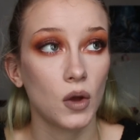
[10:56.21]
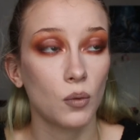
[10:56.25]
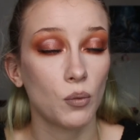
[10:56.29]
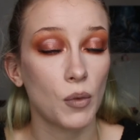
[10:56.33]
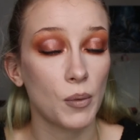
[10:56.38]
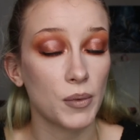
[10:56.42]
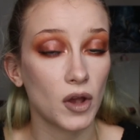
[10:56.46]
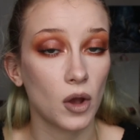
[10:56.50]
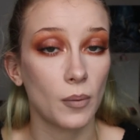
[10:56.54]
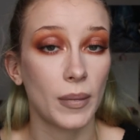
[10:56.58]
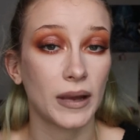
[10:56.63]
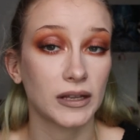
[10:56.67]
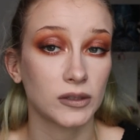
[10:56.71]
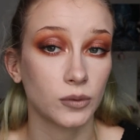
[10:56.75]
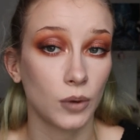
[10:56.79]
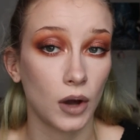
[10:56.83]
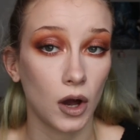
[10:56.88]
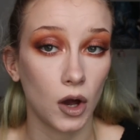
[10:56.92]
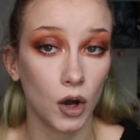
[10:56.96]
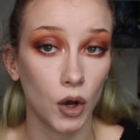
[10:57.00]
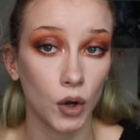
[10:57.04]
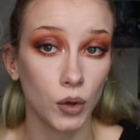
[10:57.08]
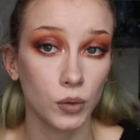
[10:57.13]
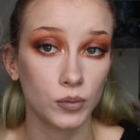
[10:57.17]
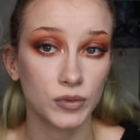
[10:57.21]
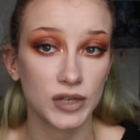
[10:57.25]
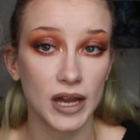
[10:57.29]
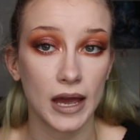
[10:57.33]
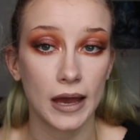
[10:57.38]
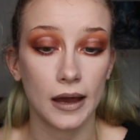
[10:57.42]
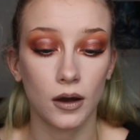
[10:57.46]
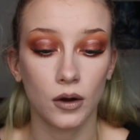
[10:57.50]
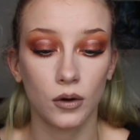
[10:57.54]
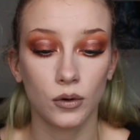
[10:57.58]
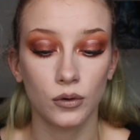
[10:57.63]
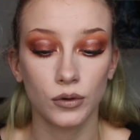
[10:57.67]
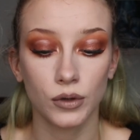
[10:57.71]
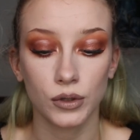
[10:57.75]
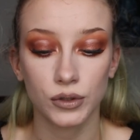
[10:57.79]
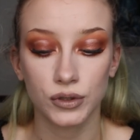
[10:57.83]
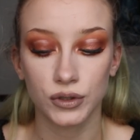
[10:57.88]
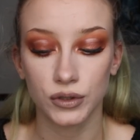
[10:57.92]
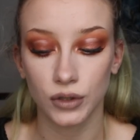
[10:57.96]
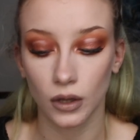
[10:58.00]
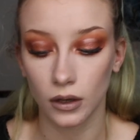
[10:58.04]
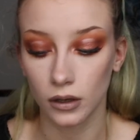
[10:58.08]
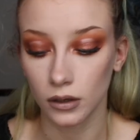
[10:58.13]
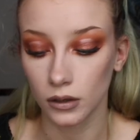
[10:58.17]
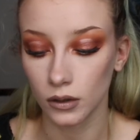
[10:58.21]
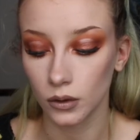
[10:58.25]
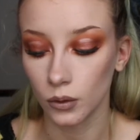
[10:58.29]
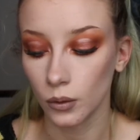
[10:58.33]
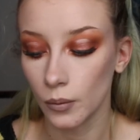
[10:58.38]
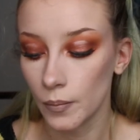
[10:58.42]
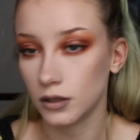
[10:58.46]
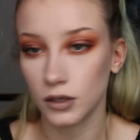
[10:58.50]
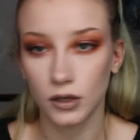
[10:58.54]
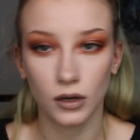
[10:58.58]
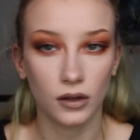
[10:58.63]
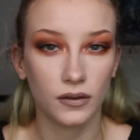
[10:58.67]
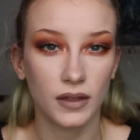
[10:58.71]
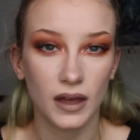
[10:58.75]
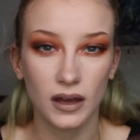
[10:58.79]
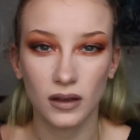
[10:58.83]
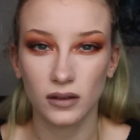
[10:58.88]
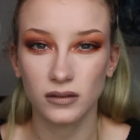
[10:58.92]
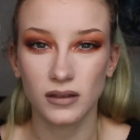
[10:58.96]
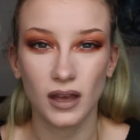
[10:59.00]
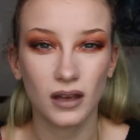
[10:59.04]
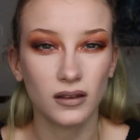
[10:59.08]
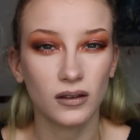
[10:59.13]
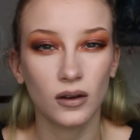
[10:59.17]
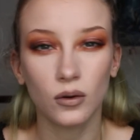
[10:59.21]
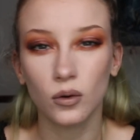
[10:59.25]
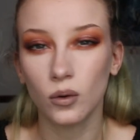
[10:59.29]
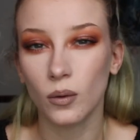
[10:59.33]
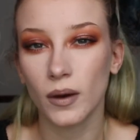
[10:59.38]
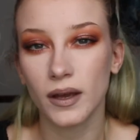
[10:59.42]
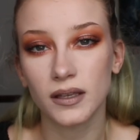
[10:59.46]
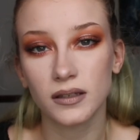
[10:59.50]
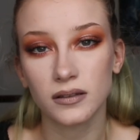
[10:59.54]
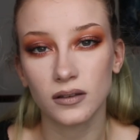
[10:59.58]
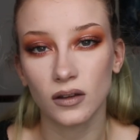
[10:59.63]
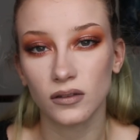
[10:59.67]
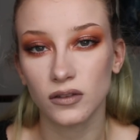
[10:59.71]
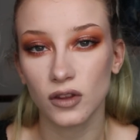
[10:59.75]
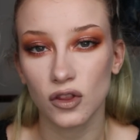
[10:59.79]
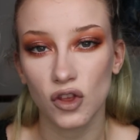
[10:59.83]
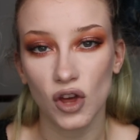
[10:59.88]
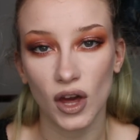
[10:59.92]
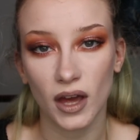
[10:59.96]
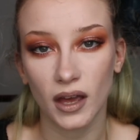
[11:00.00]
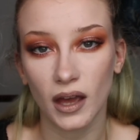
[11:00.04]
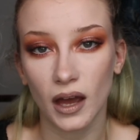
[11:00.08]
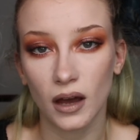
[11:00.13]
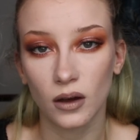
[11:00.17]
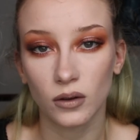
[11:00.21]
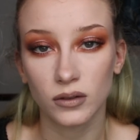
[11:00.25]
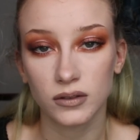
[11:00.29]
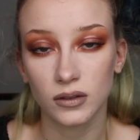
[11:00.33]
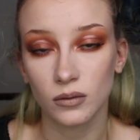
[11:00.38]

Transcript: when we go back to our hometown so you know they're, they're always on the checkout